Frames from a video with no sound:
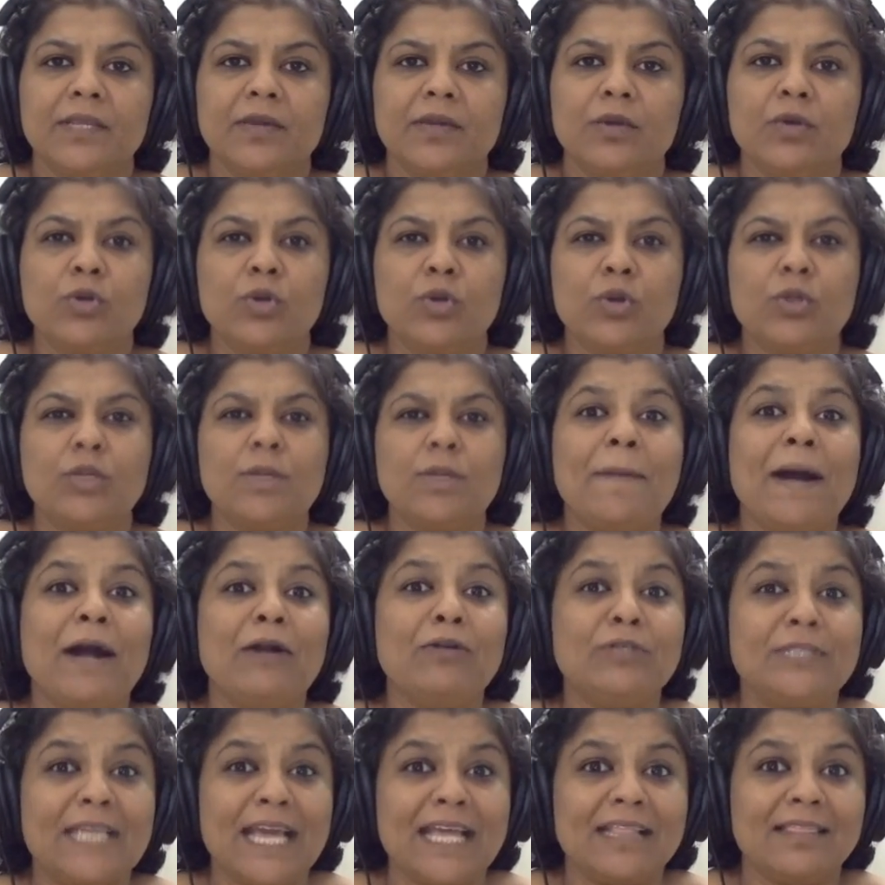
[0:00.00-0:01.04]
who wrote
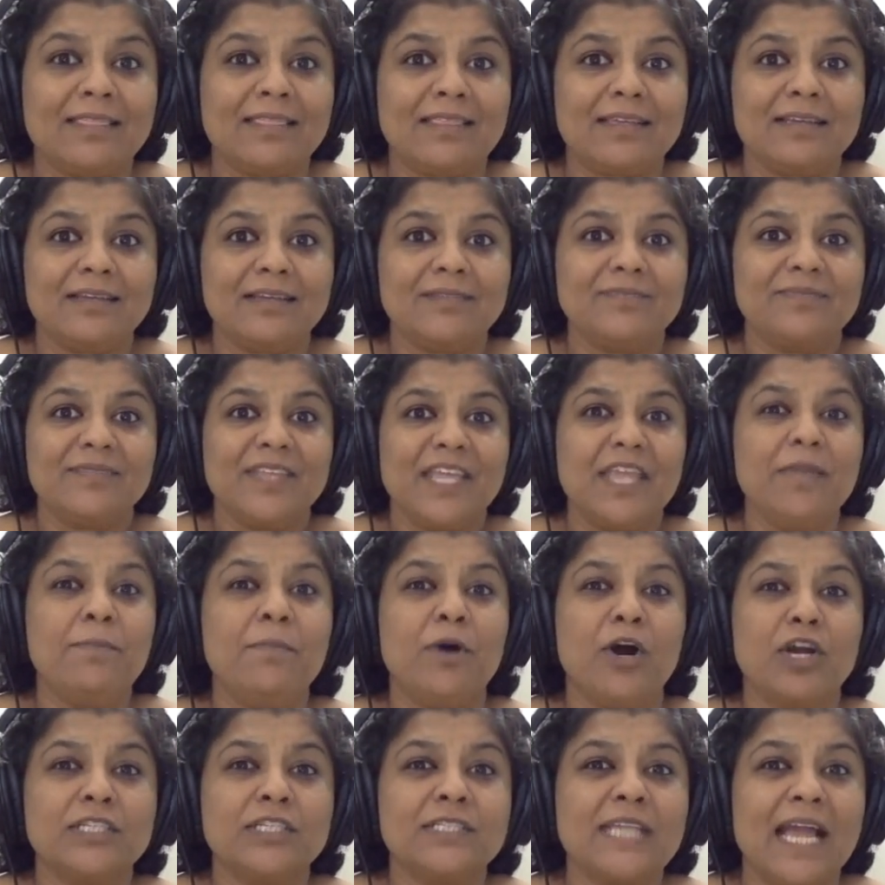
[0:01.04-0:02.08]
about death,
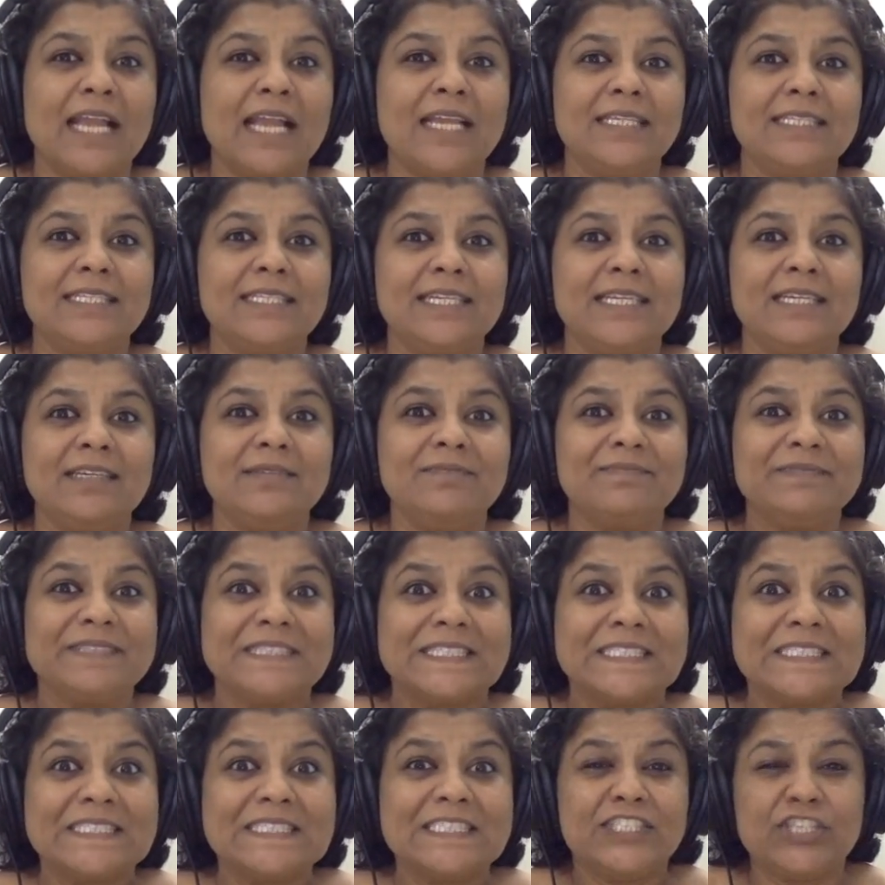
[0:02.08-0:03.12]
immortality,
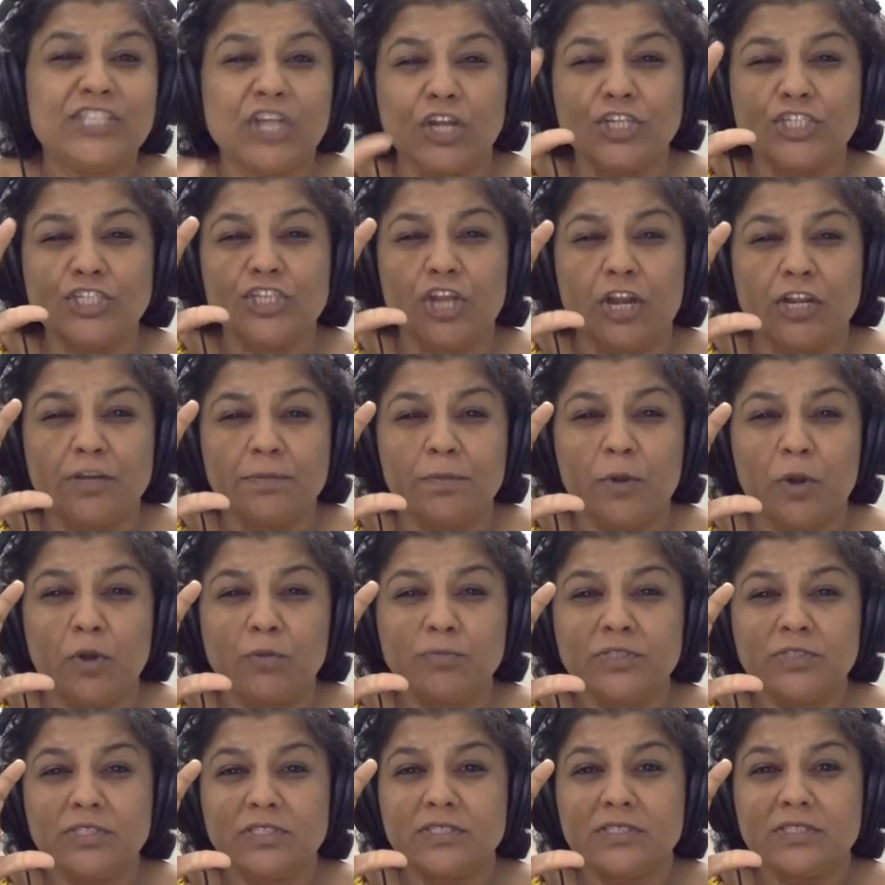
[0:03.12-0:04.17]
short, short
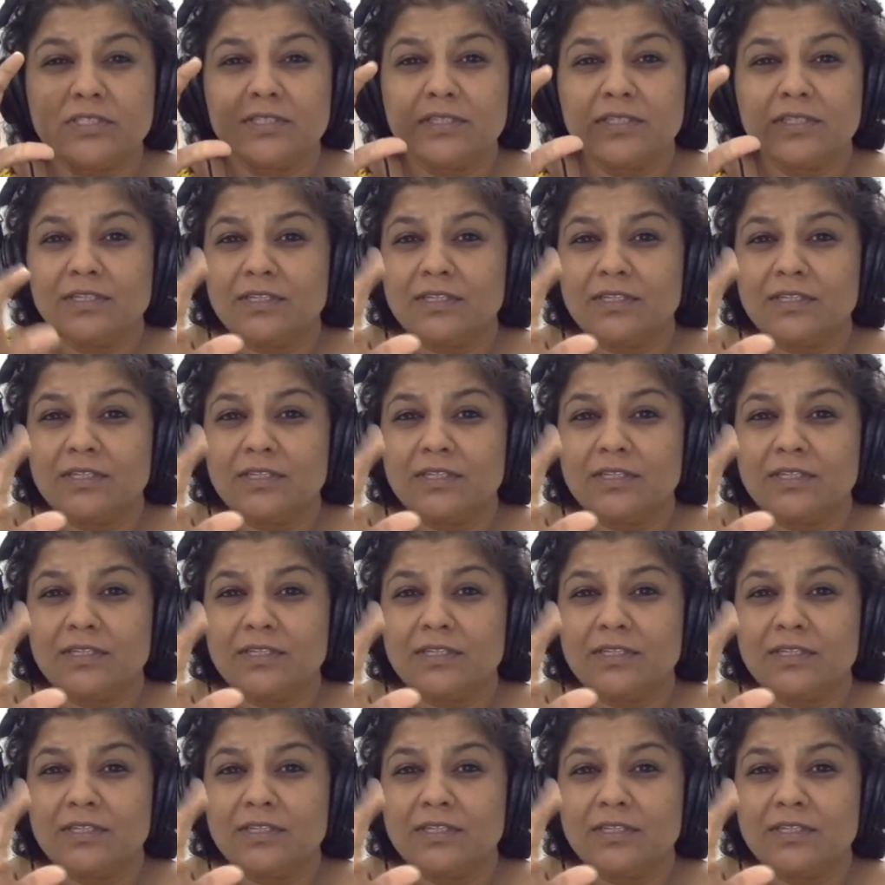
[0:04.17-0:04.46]
poems.